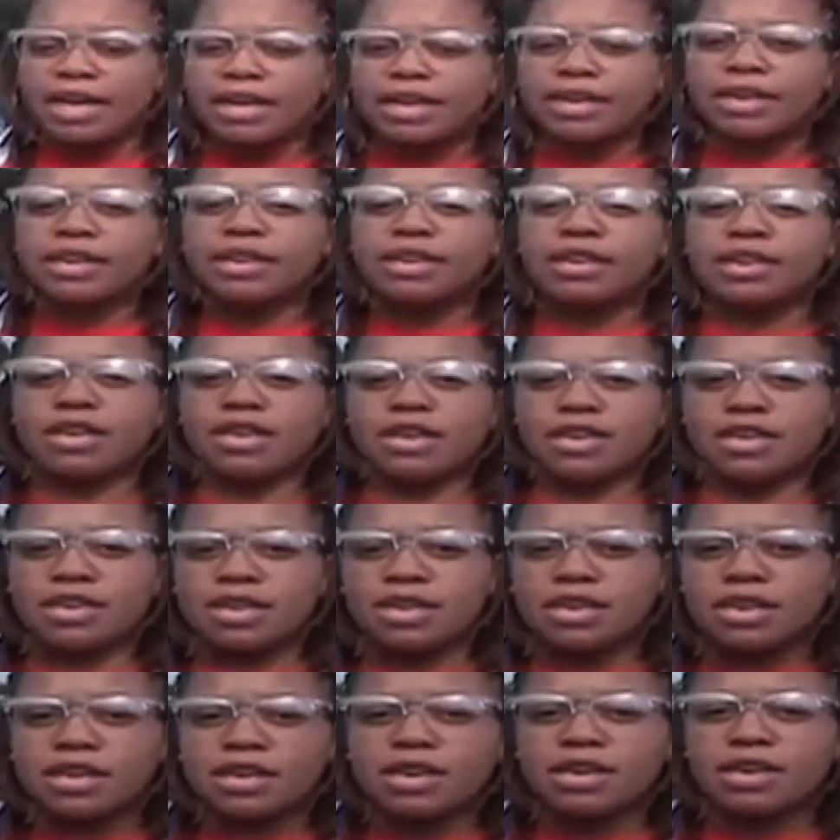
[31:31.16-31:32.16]
He
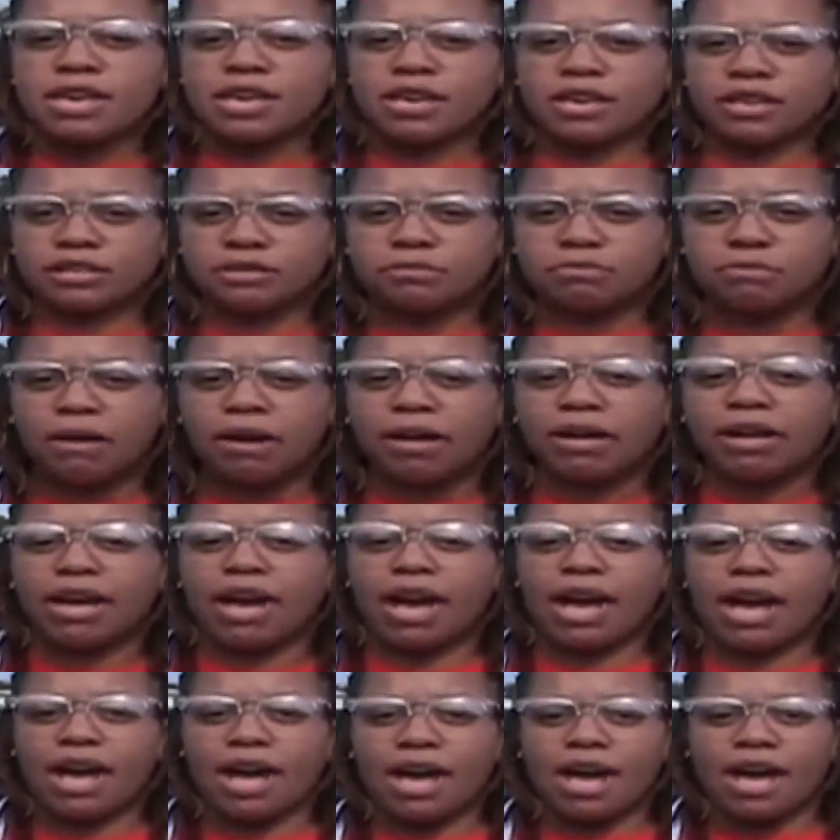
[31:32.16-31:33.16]
is
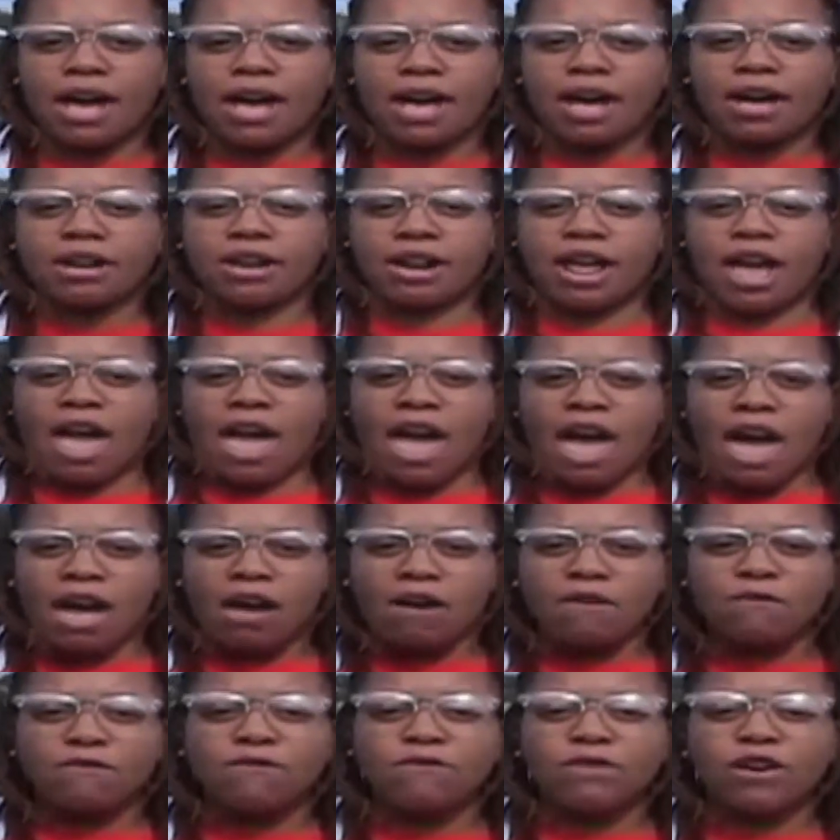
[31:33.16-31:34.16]
because
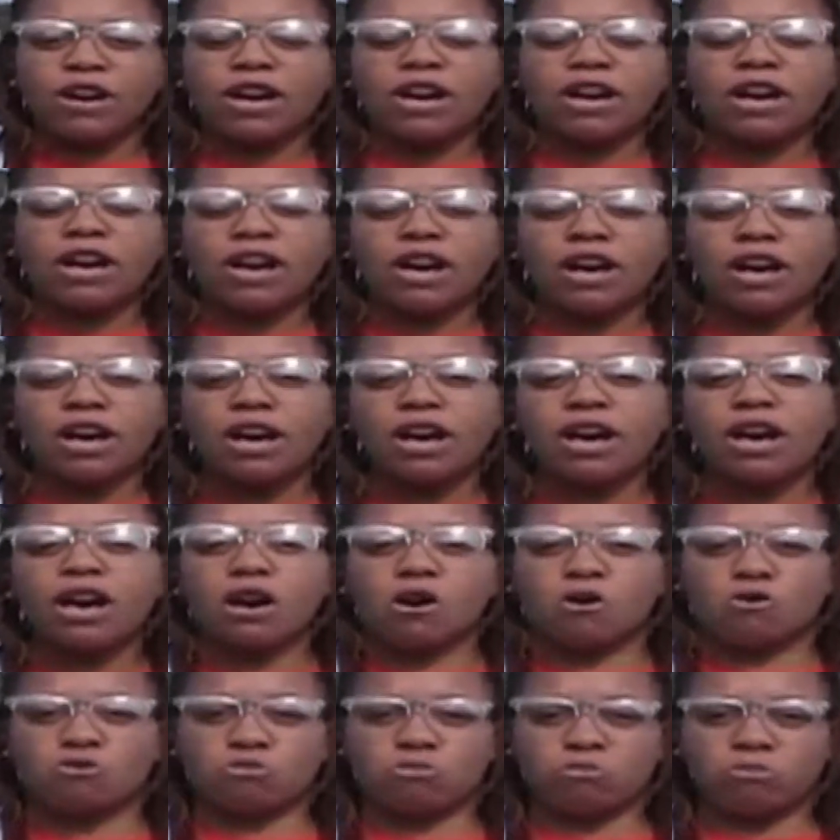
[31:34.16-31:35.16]
I fall
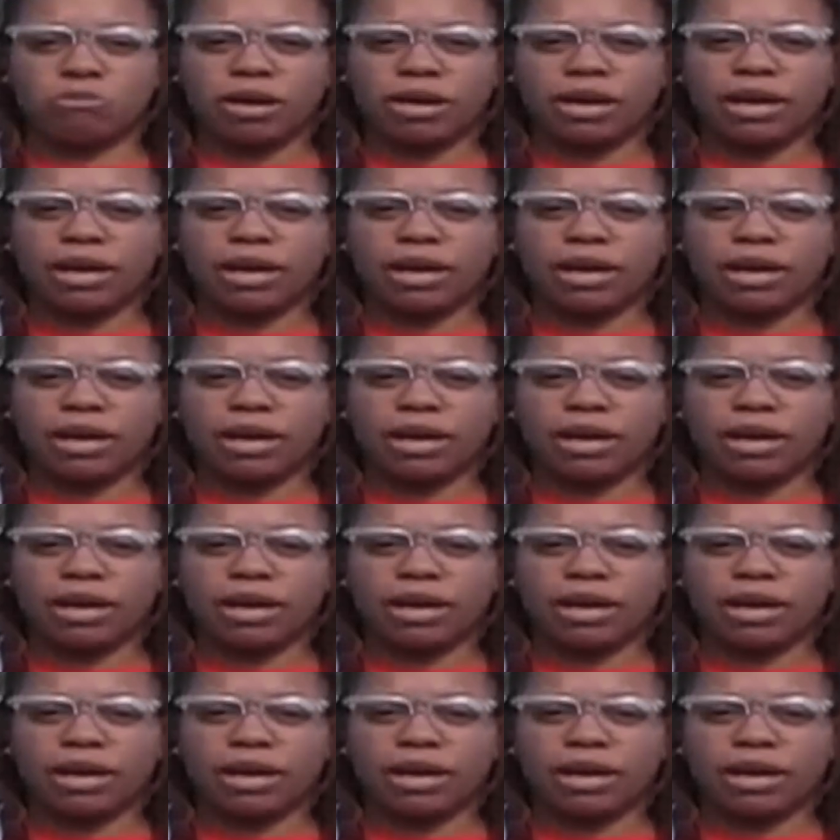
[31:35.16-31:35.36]
in